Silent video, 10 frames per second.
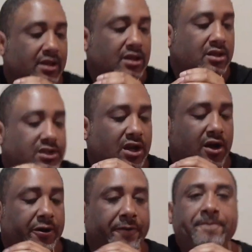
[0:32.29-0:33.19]

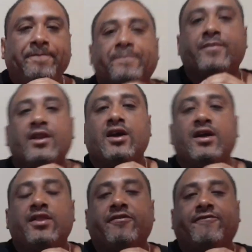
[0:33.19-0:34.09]
So
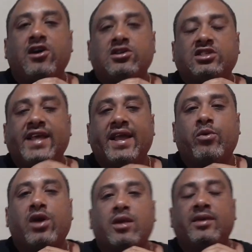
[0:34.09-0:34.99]
the first thing
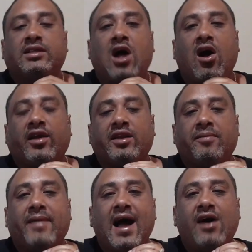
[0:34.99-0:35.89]
we're going to be talking
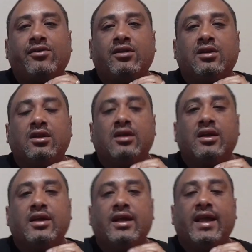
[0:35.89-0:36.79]
about
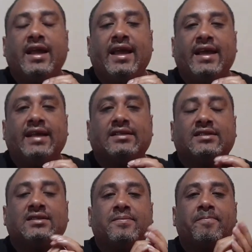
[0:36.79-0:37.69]

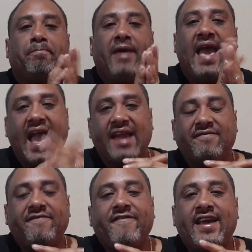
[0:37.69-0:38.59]
is
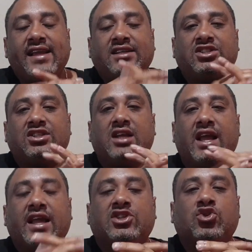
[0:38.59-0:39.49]
panfish
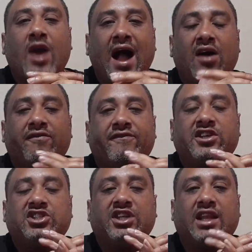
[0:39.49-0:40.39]
and trout
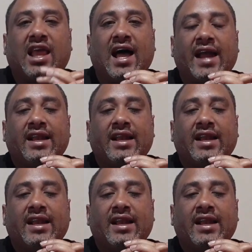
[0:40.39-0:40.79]
fishing line.